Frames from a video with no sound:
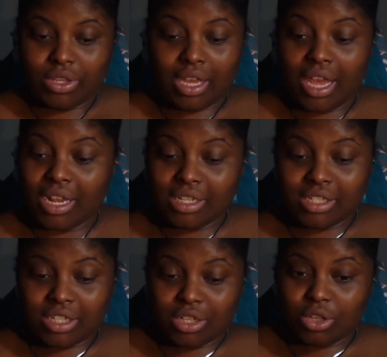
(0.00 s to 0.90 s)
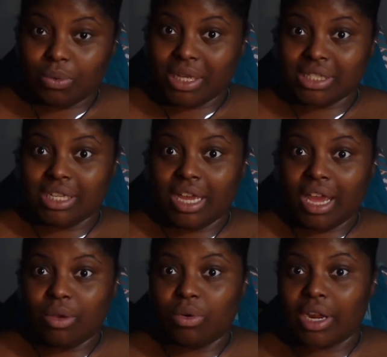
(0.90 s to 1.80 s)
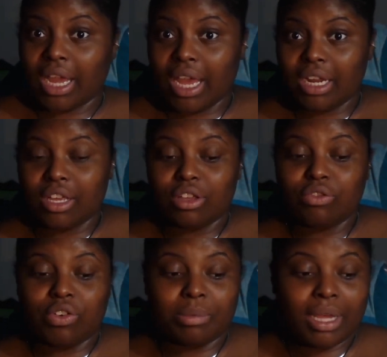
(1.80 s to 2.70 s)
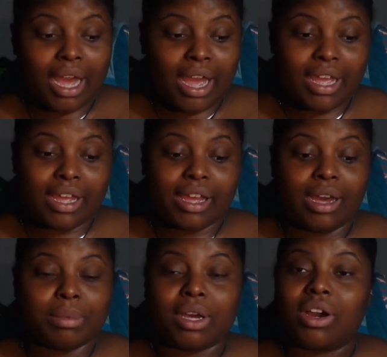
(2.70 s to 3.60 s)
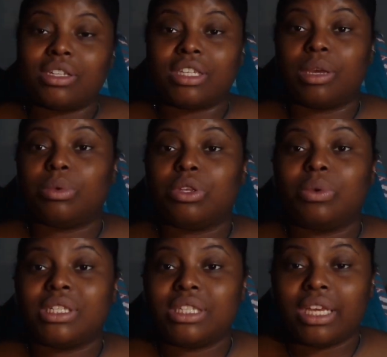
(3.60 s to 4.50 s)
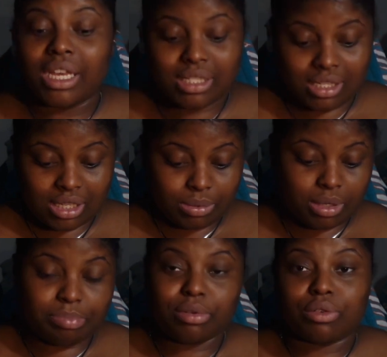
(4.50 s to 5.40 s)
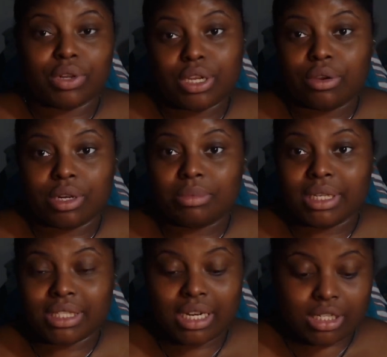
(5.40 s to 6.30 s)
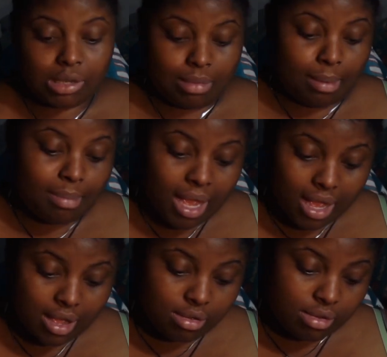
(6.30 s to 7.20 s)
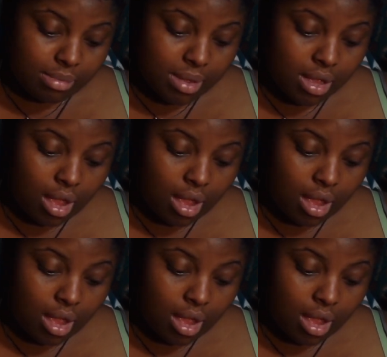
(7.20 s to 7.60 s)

And shit, USDA organic. You feel me? I ain't come in contact with USDA since I went to Puerto Rico and them niggas had to check my bag. You hear me?